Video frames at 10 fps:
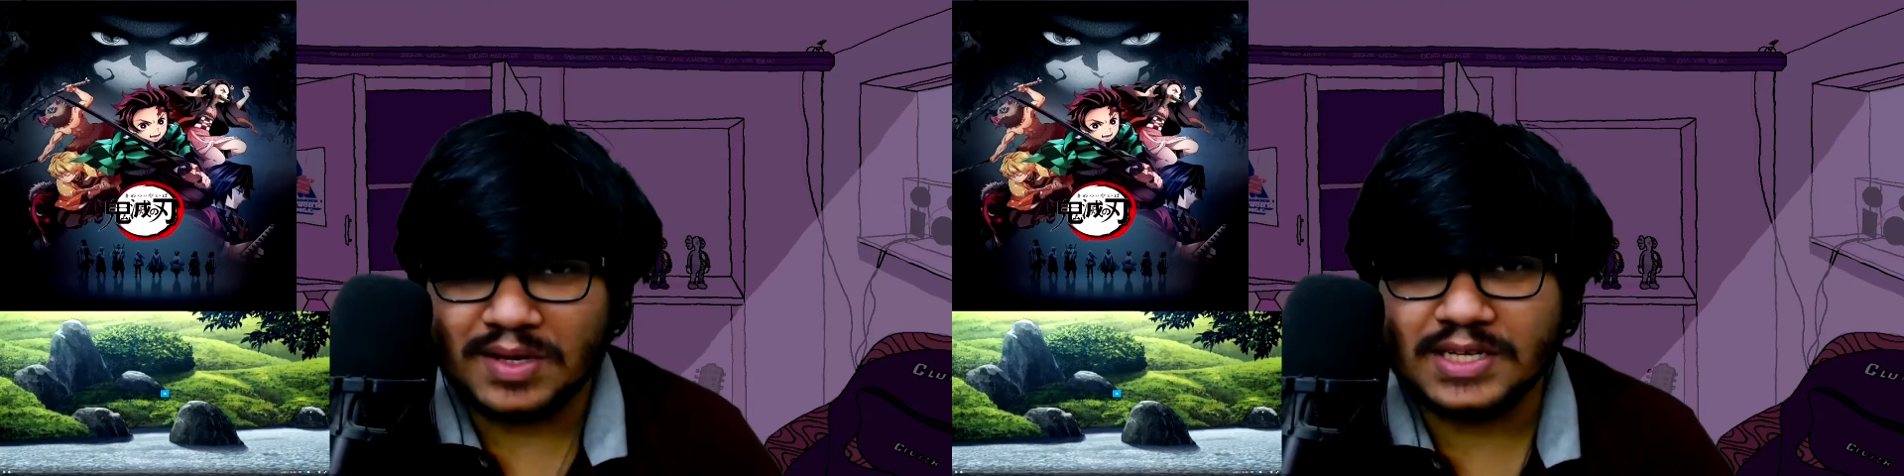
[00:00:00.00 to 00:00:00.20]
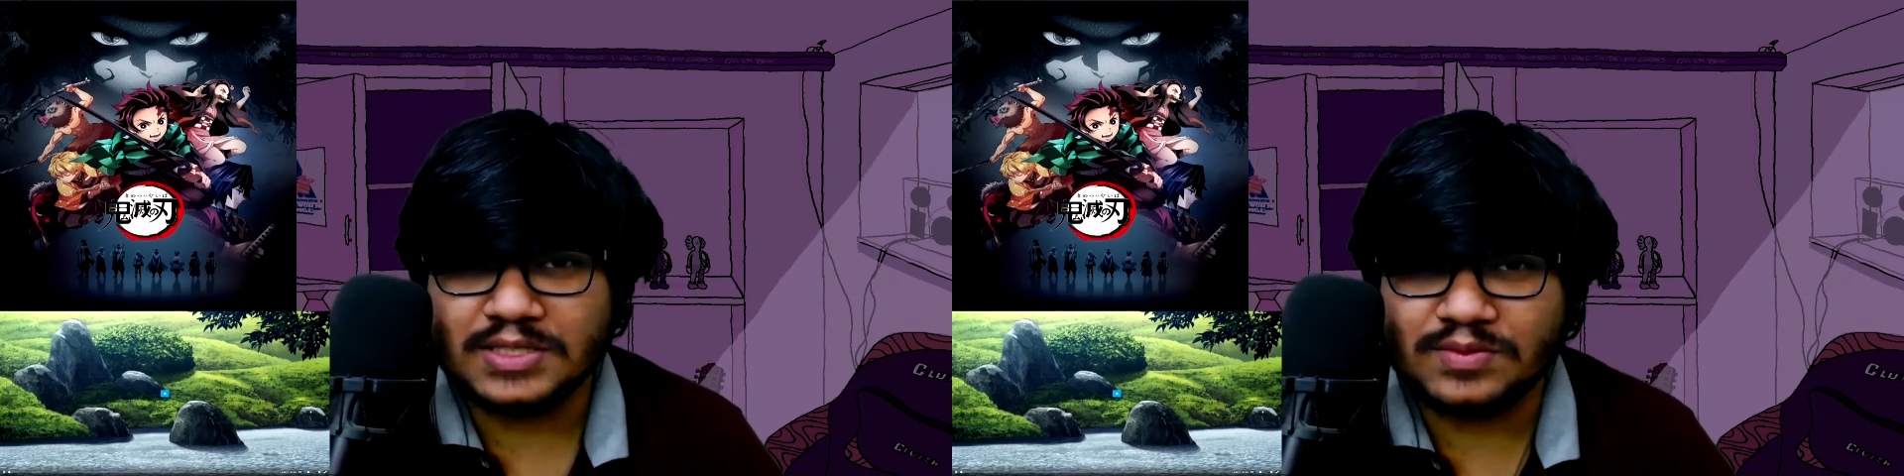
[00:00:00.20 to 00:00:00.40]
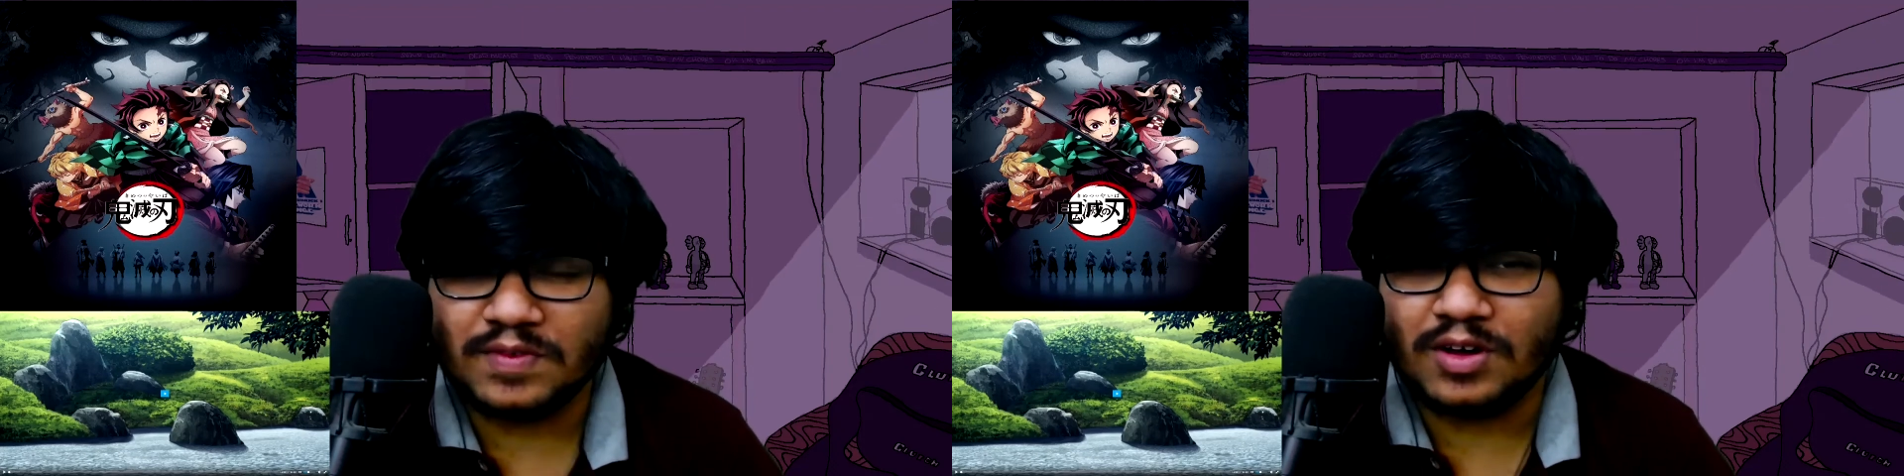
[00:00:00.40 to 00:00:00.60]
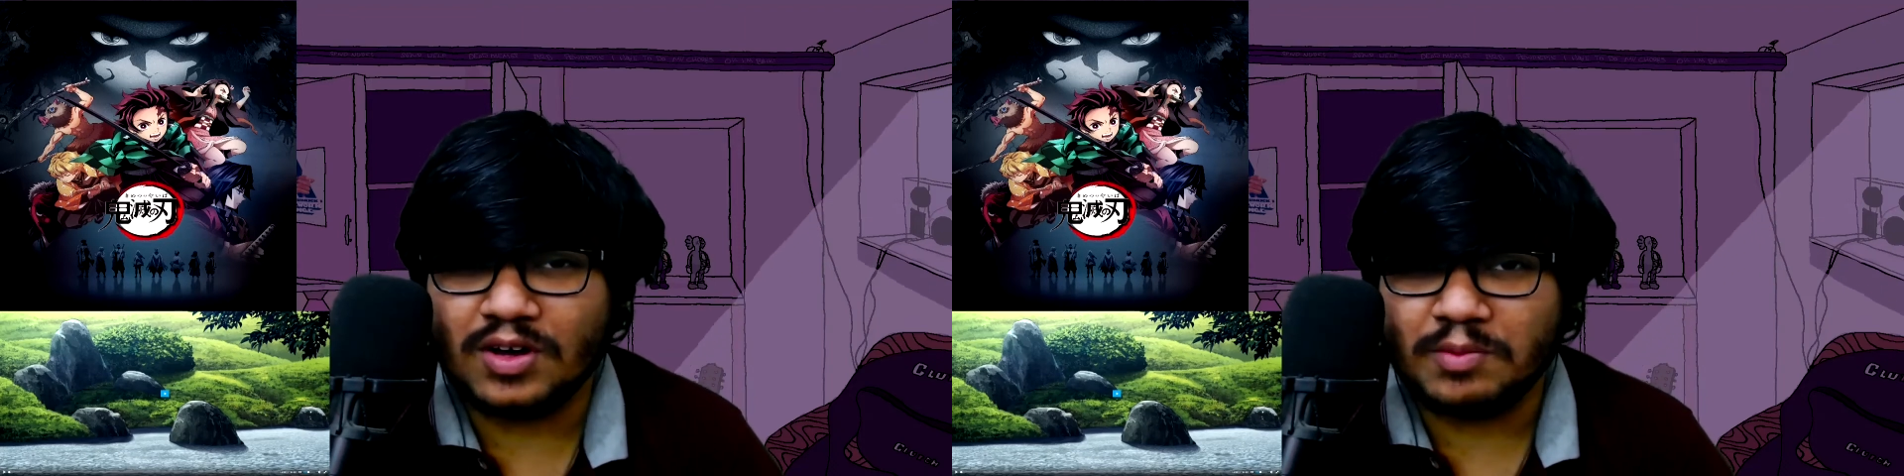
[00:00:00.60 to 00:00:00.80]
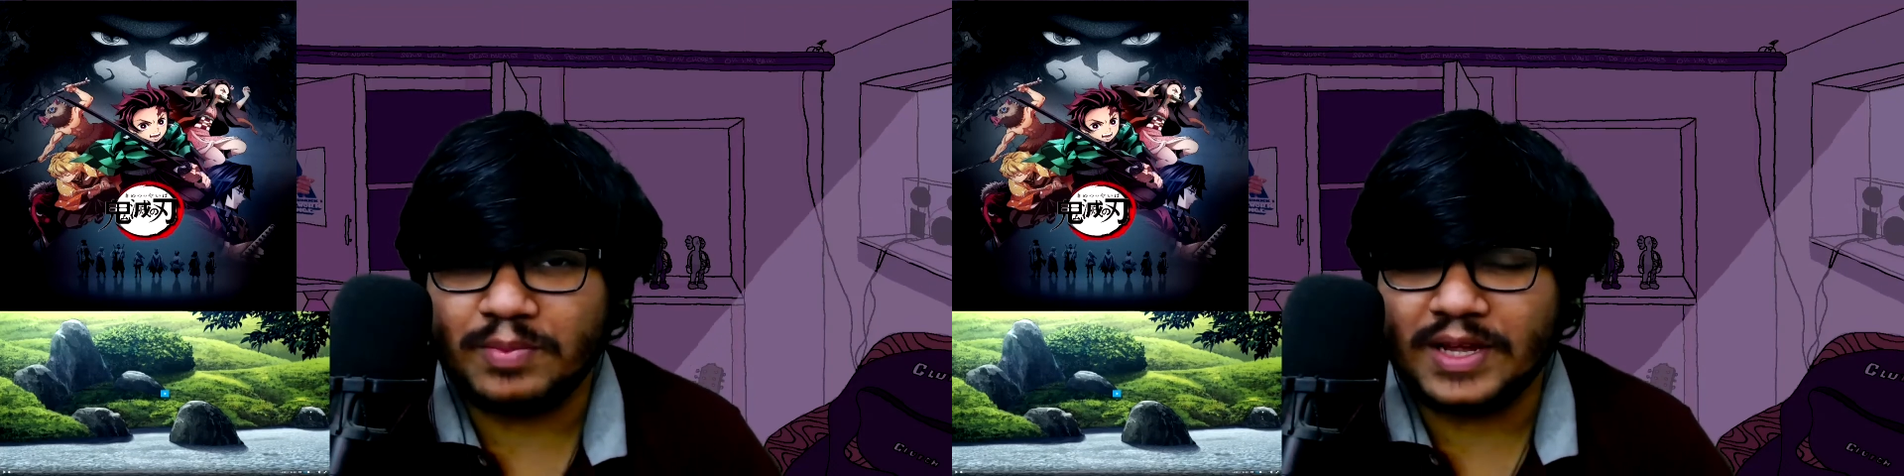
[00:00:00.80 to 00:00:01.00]
punished
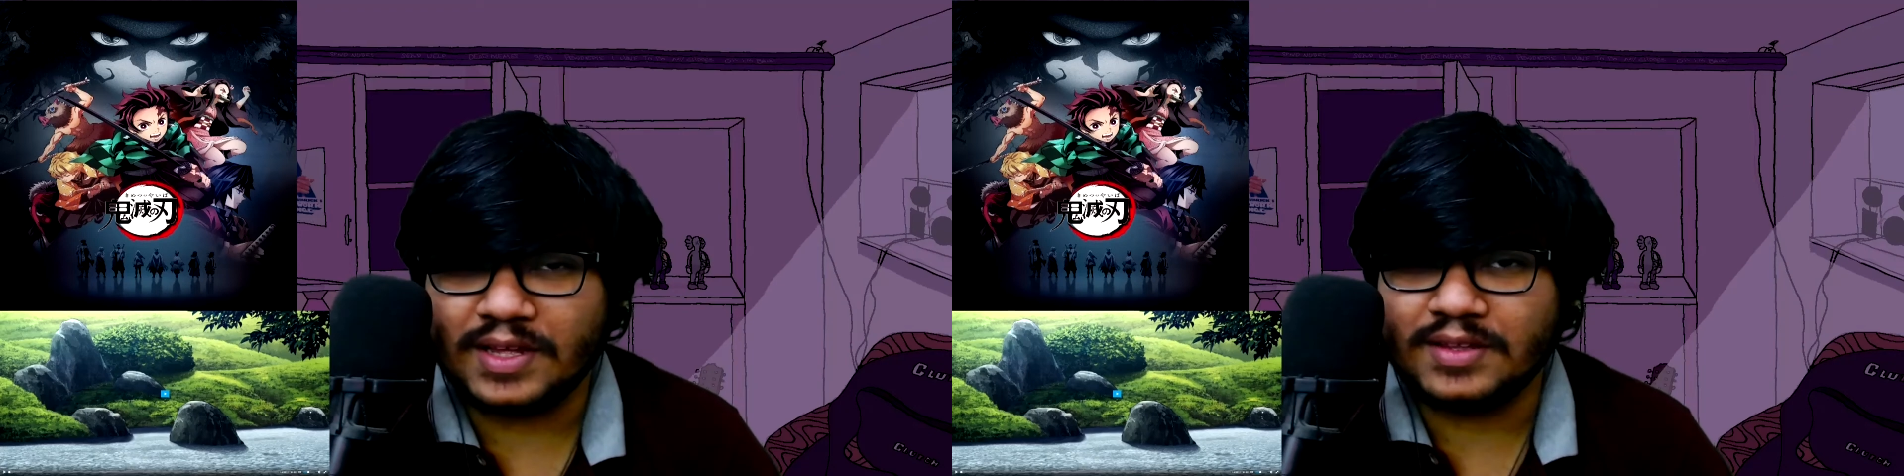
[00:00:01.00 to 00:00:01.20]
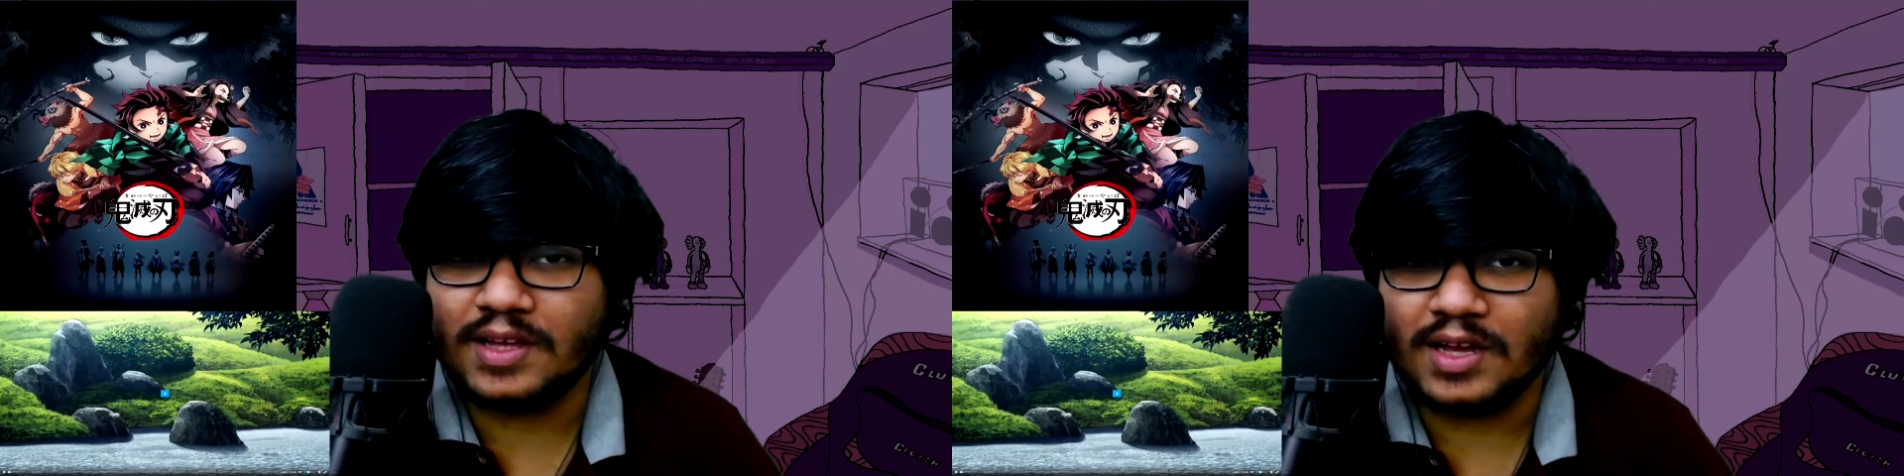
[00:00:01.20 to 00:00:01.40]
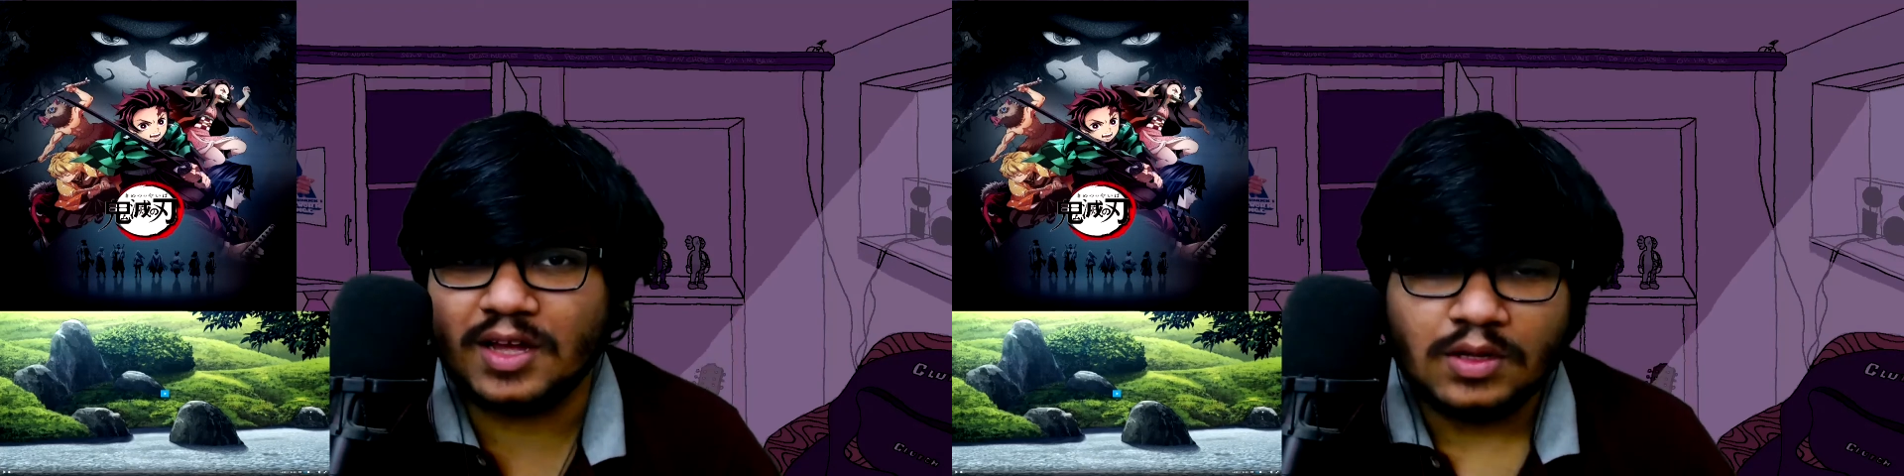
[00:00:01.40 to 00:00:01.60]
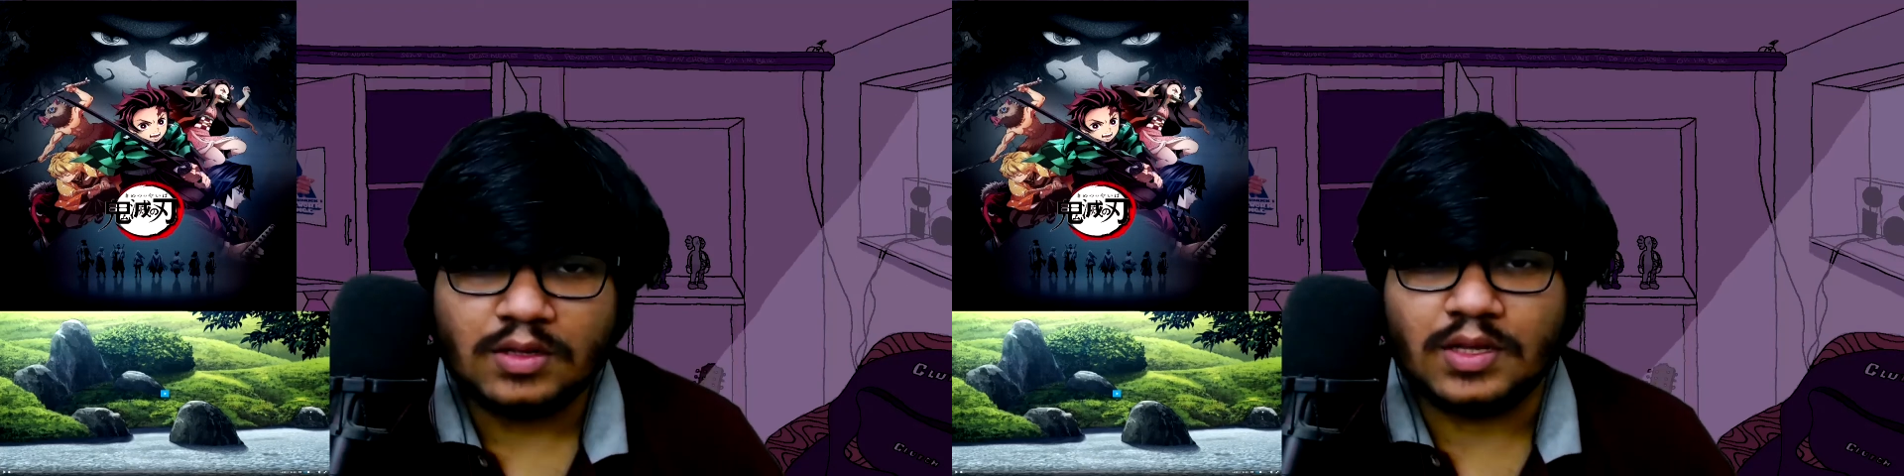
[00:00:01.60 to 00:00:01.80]
for breaking the